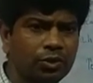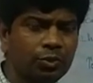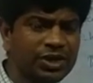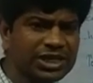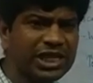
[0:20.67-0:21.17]

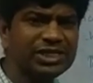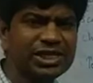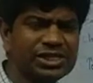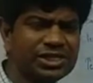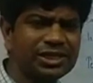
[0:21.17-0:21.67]
We shall
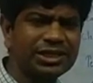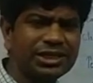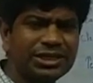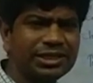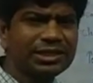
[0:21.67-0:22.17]
just
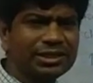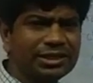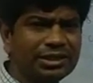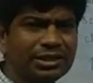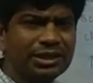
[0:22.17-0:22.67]

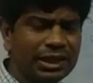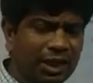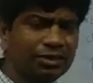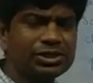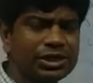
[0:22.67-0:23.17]

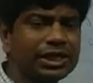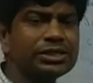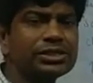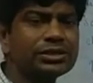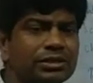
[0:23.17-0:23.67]
now
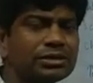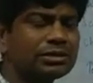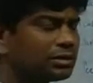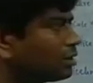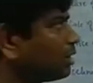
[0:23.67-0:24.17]
discuss
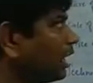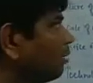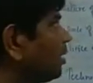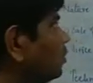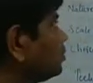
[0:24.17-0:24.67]

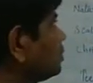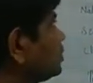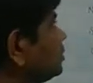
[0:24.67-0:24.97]
about